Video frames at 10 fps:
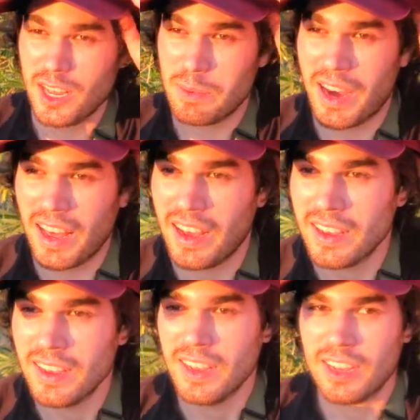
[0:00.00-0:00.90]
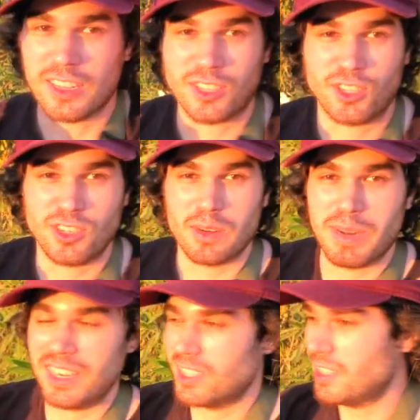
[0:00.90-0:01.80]
noob hunter got stung
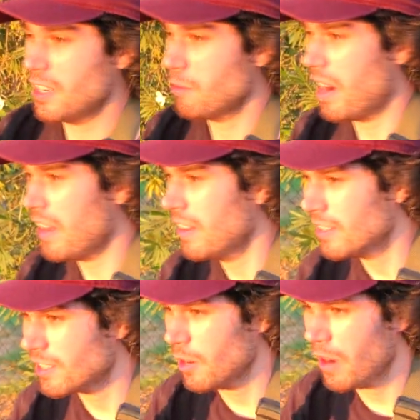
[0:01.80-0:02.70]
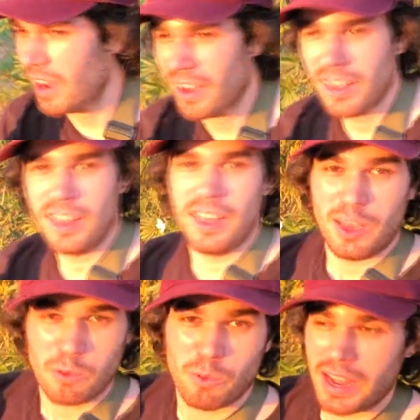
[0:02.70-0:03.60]
by a stingray, so uh,
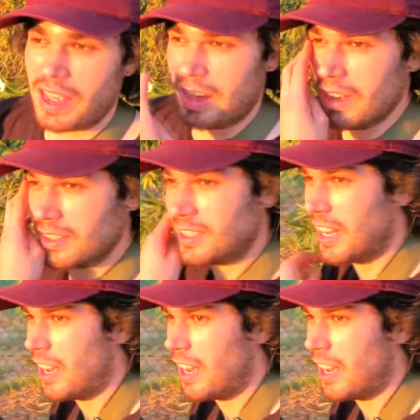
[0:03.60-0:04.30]
we're here to take